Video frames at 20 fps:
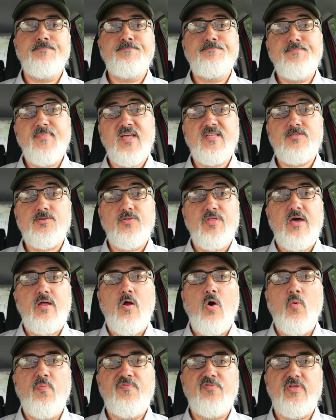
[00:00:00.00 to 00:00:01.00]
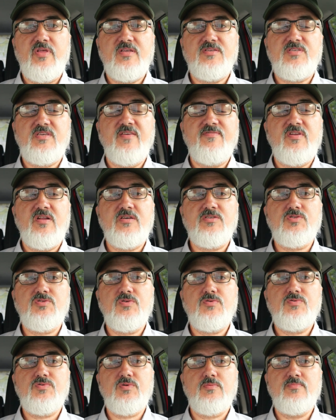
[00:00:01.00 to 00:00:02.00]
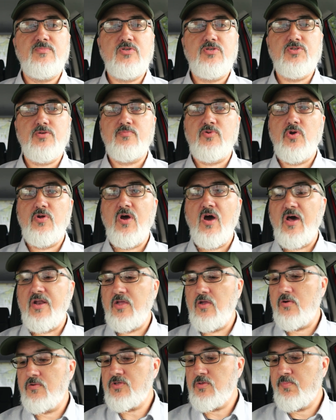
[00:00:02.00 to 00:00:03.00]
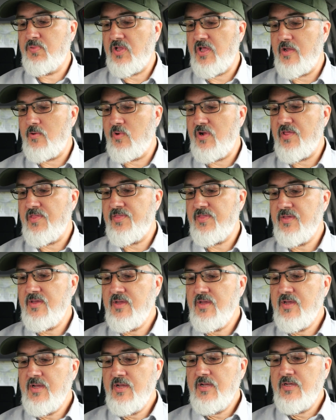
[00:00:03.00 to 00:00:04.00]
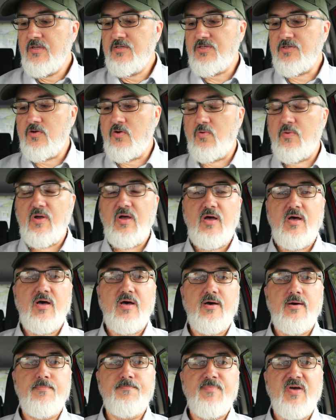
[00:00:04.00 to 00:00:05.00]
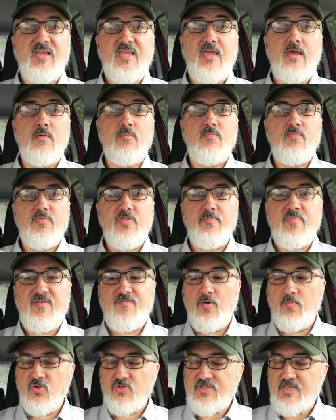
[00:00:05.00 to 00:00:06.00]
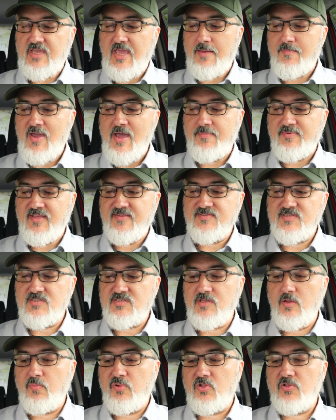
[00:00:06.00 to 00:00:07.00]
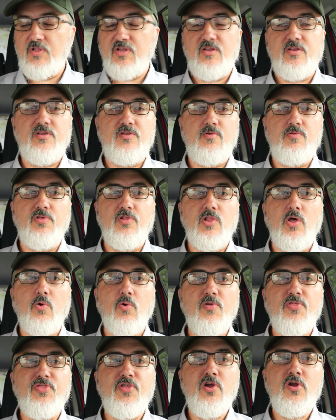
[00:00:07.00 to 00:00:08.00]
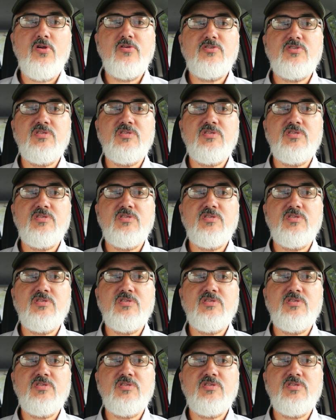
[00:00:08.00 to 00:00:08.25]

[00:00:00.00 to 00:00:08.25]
so that hopefully has given us some good audio to play with. So again, the Mevo MultiCam app gives us the ability to do the lower thirds,